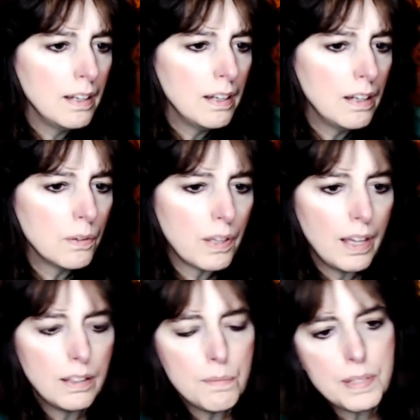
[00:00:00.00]
Okay,
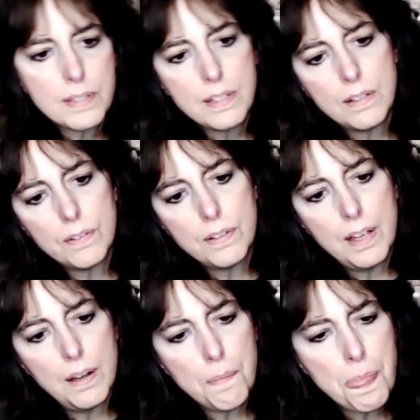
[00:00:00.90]
let me see here
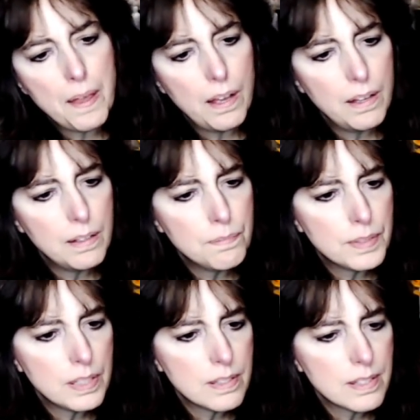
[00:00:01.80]
now.
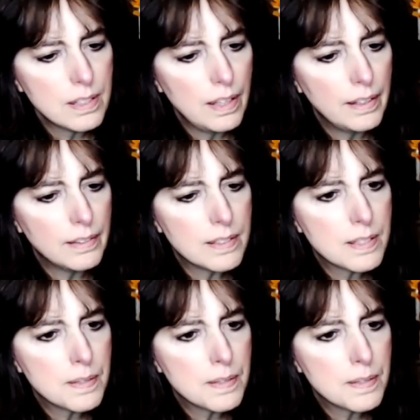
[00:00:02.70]
DC Lights.